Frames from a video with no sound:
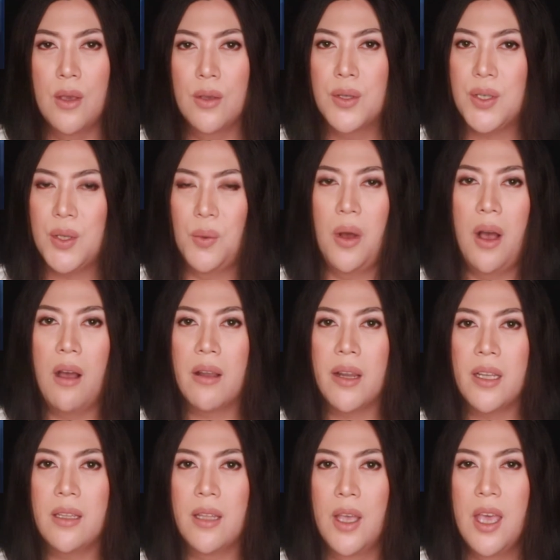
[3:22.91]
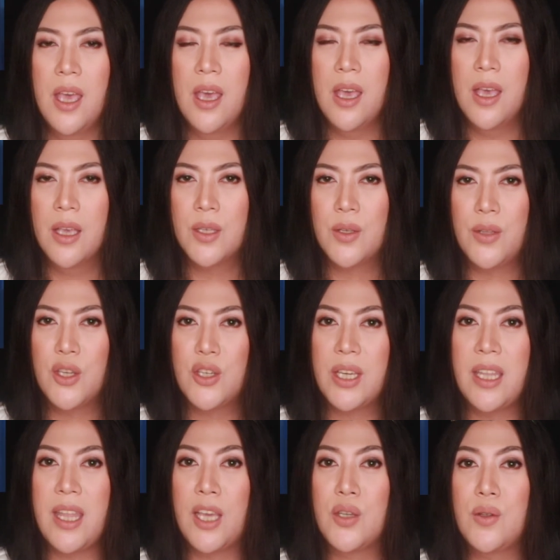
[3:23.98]
so hard so that she
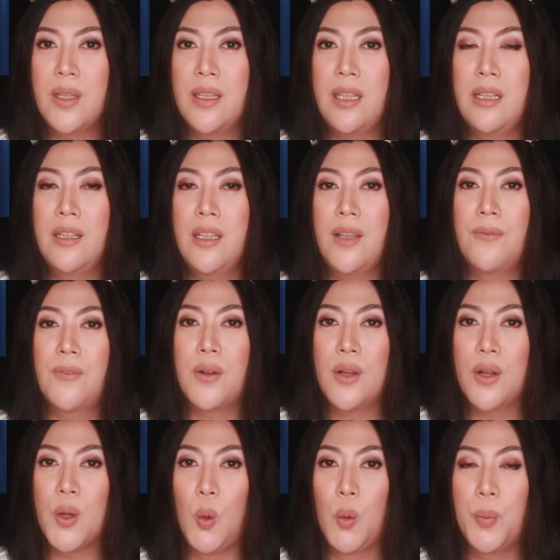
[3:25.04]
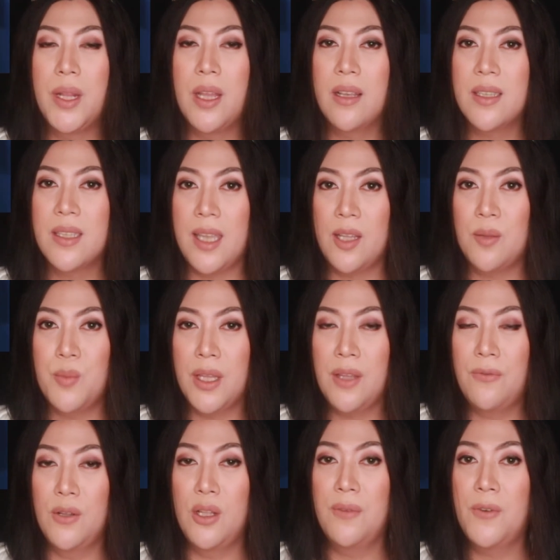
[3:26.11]
can actually deliver her opening statement
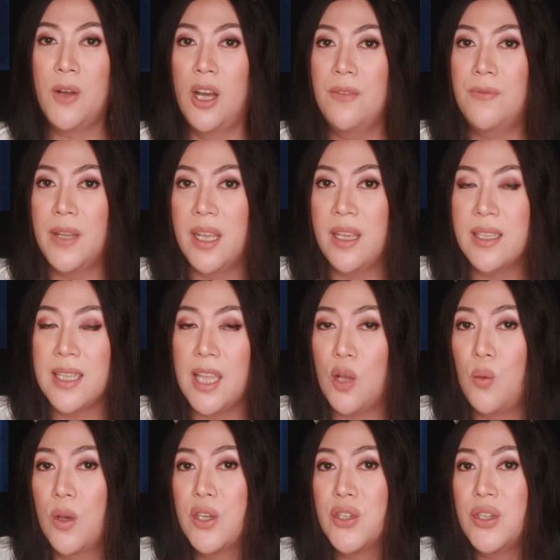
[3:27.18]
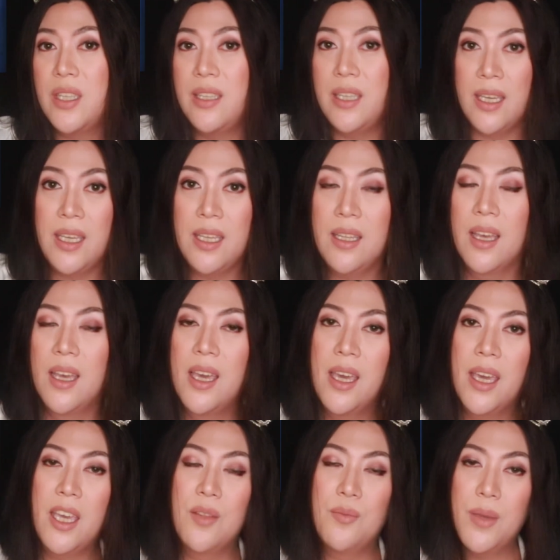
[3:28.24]
full of confidence, like what she did
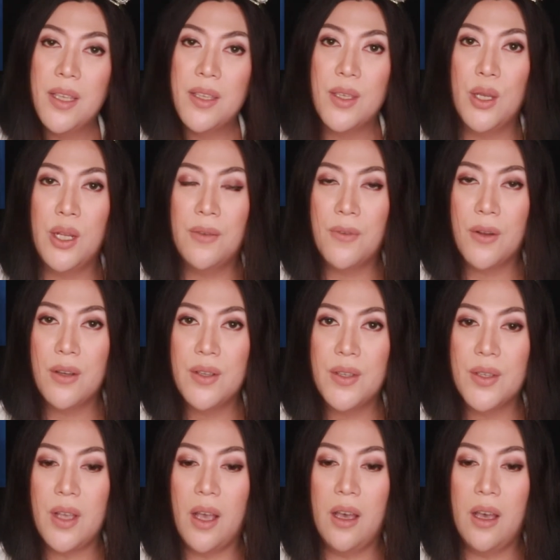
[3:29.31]
in Miss Universe